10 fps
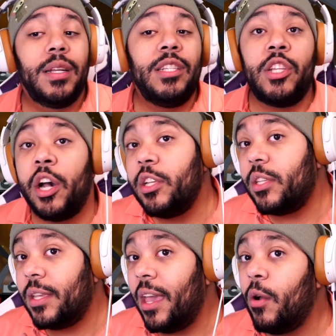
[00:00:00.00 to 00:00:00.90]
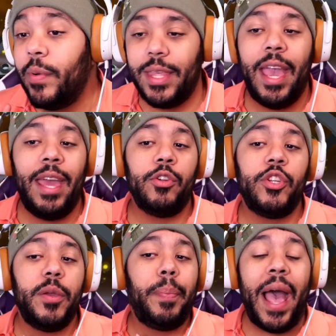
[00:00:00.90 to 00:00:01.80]
Does scale with
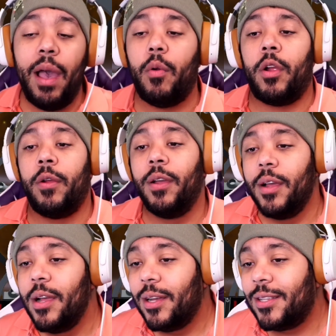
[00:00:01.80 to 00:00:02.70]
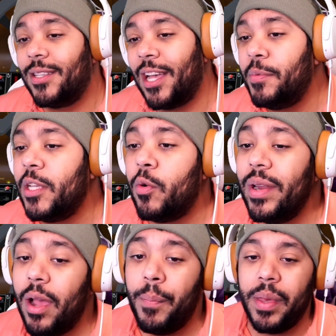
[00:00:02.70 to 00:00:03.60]
energy power.
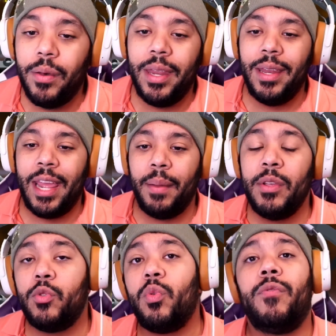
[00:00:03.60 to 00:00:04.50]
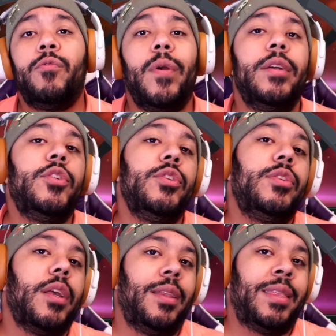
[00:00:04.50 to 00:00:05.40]
Subsequent ability damage
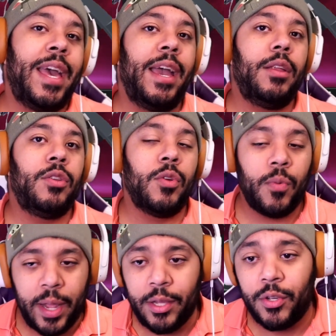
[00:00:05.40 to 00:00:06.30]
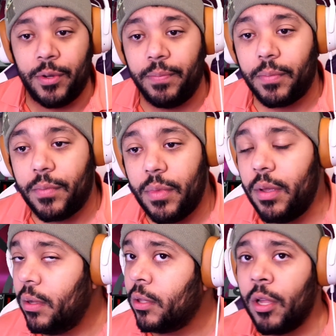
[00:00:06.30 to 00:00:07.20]
refreshes that duration.
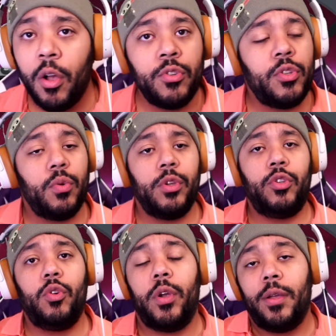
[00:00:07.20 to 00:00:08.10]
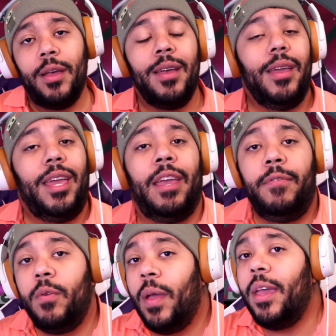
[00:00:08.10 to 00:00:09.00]
Long story short, if
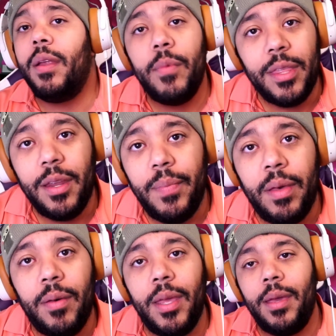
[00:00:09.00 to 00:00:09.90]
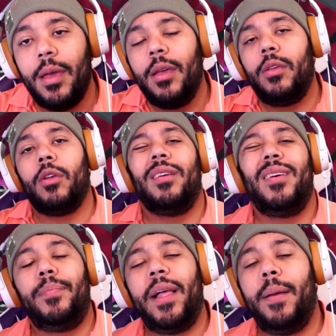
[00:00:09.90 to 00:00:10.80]
you hit him with an ability, you're gonna
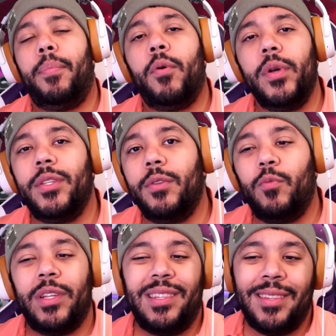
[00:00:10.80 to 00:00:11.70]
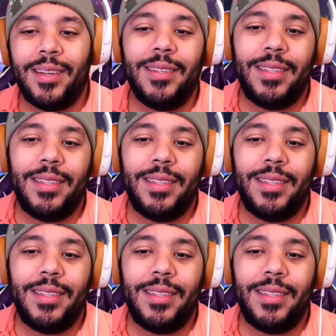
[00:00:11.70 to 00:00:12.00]
apply poison, which does